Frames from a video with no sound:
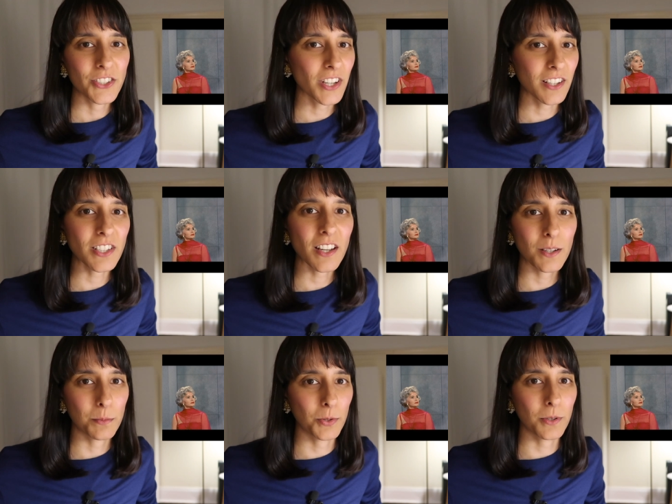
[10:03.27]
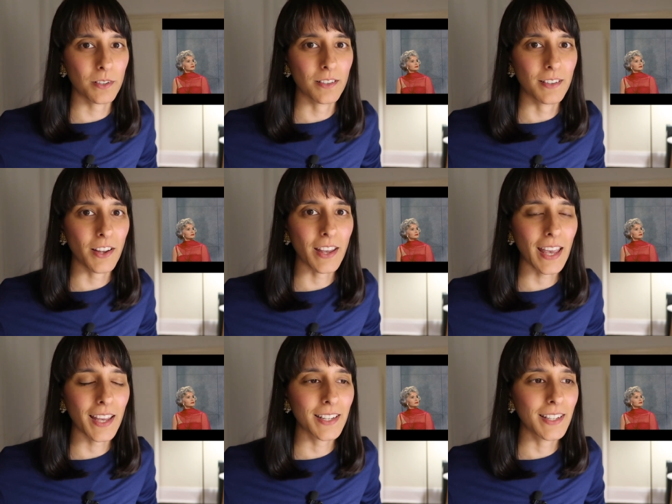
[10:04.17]
Zsa Zsa Gabor,
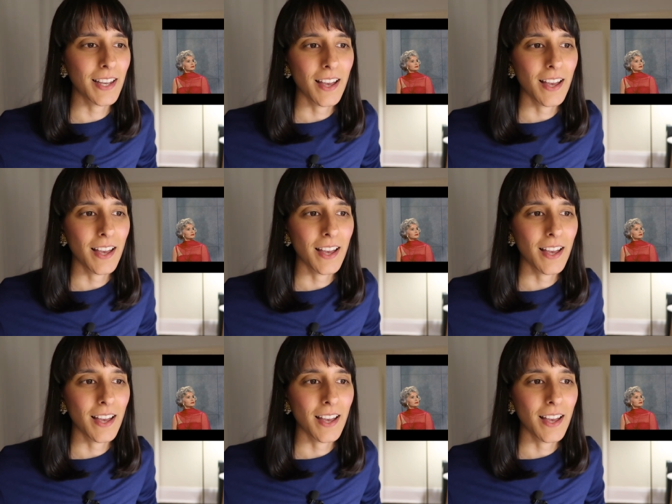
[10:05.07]
okay?